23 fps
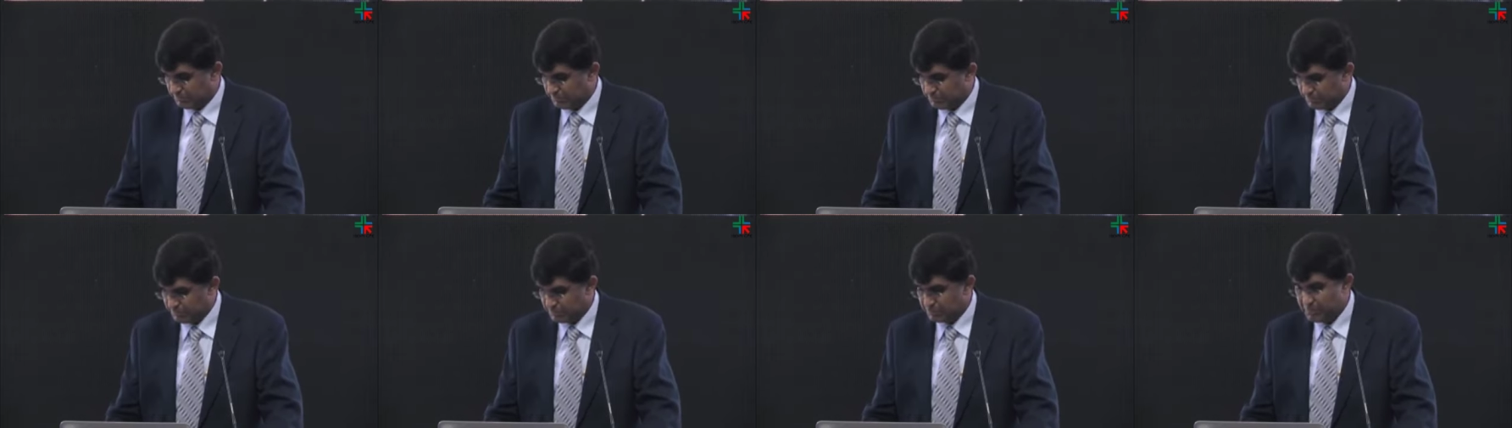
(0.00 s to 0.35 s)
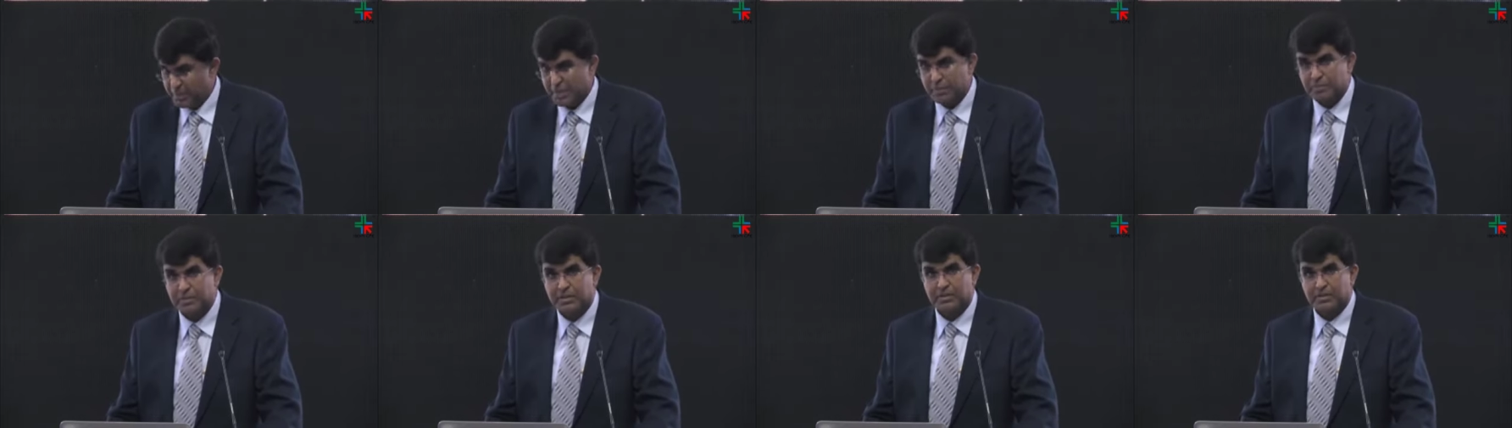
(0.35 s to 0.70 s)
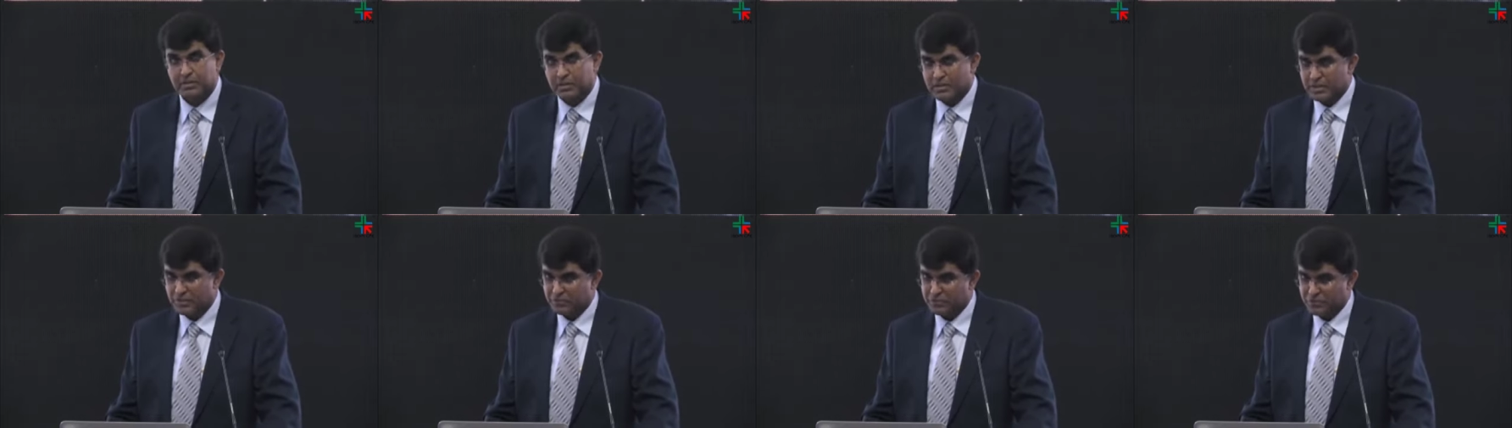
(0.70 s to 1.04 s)
Maybe
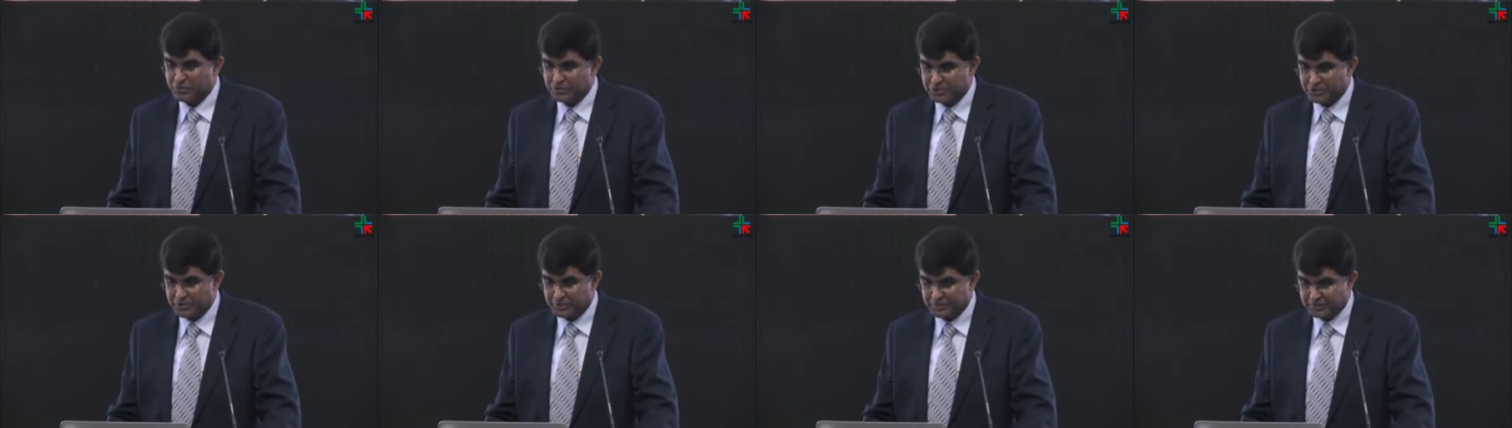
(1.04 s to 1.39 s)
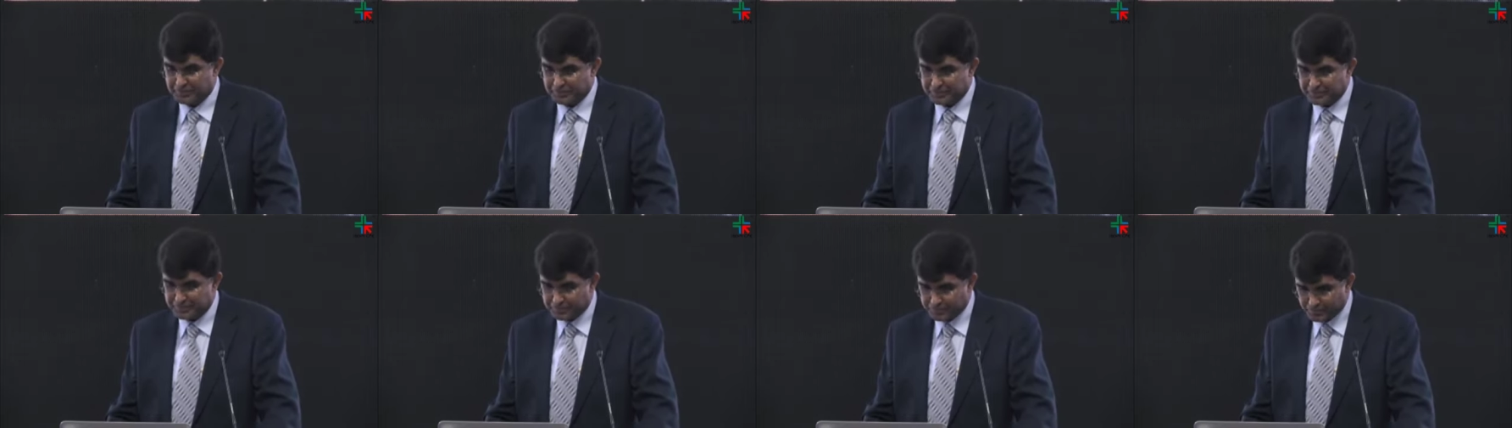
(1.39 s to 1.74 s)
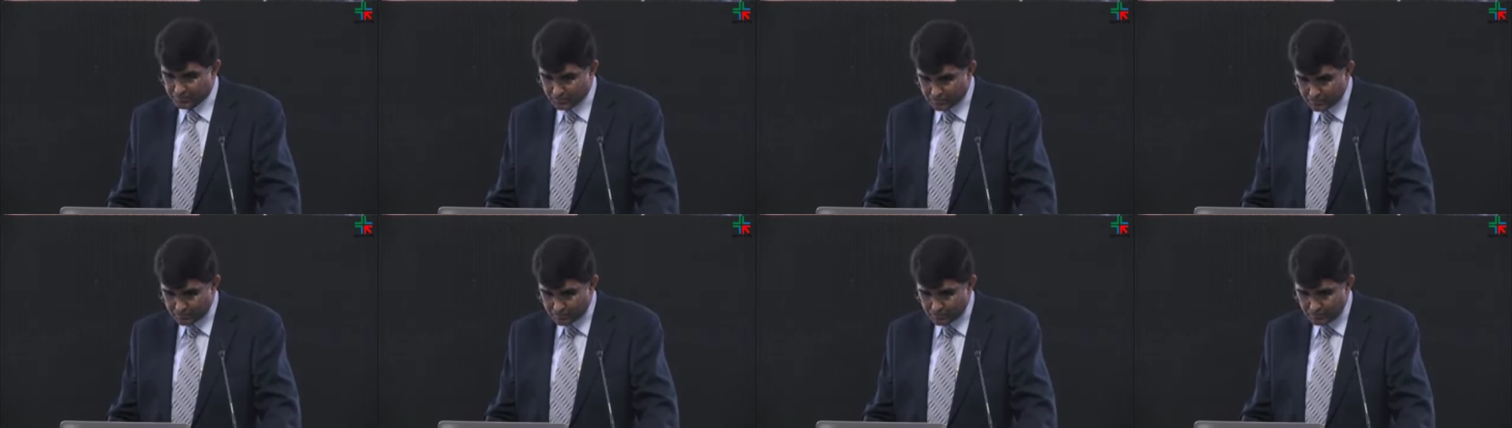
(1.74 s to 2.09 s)
in future.
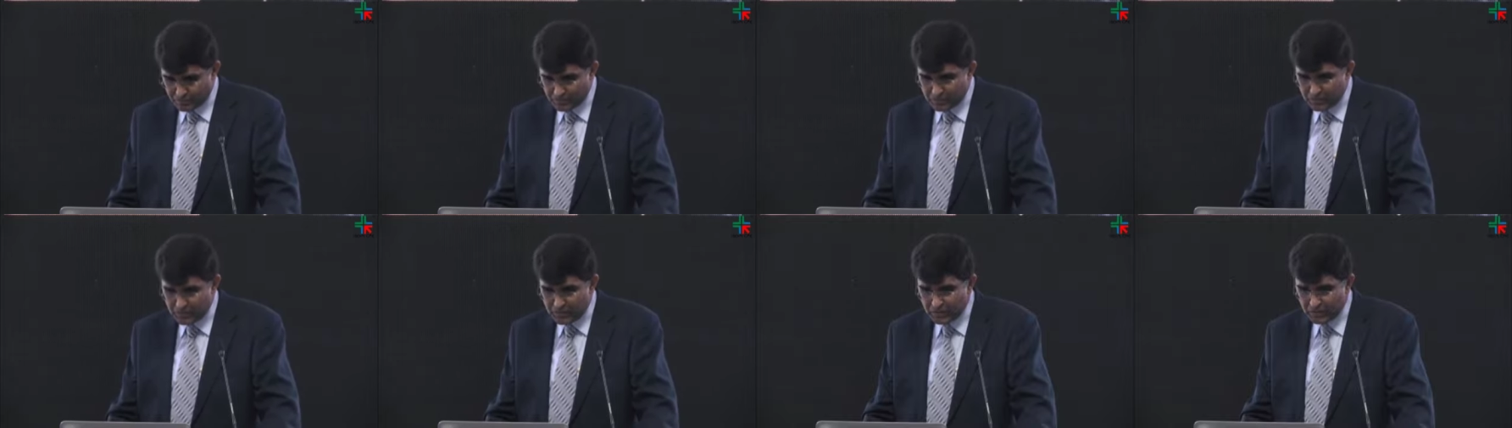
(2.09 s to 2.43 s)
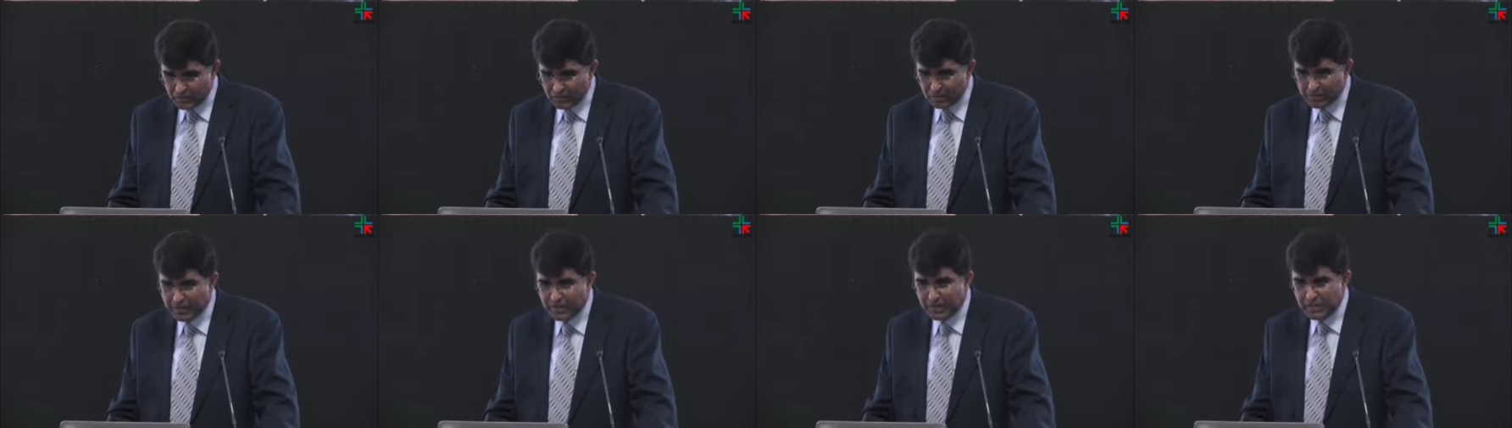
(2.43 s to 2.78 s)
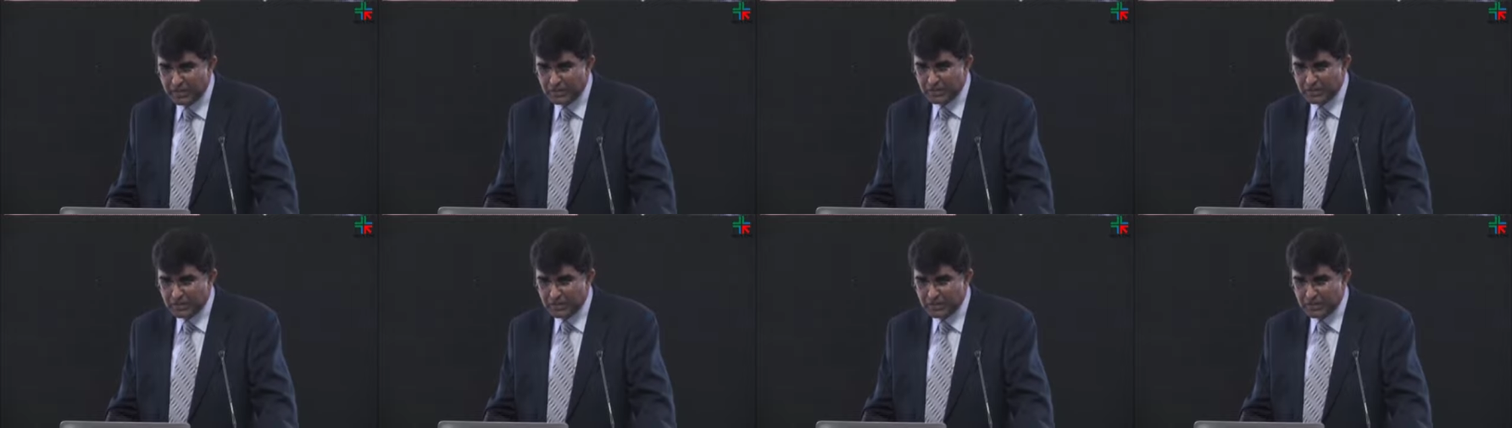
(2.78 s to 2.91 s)
Okay.